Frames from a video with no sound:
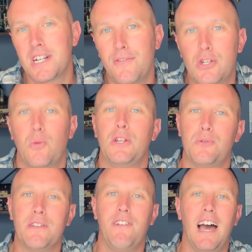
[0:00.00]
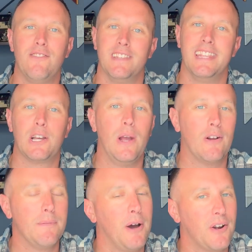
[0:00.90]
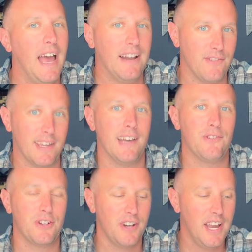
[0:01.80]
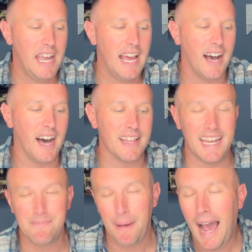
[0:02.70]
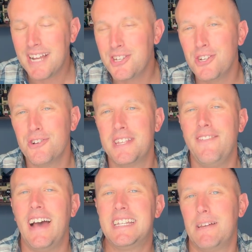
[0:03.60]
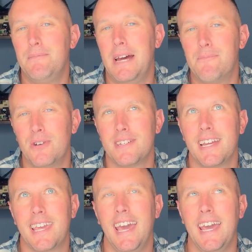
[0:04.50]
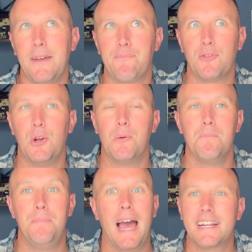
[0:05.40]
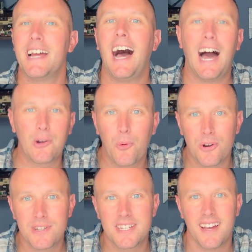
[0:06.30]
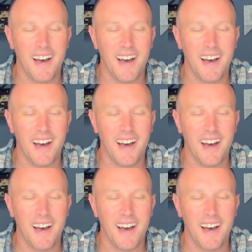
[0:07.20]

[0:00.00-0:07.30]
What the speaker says: the 2025 LEGO Harry Potter Advent Calendar. In past years, they've had September as like a, back to Hogwarts,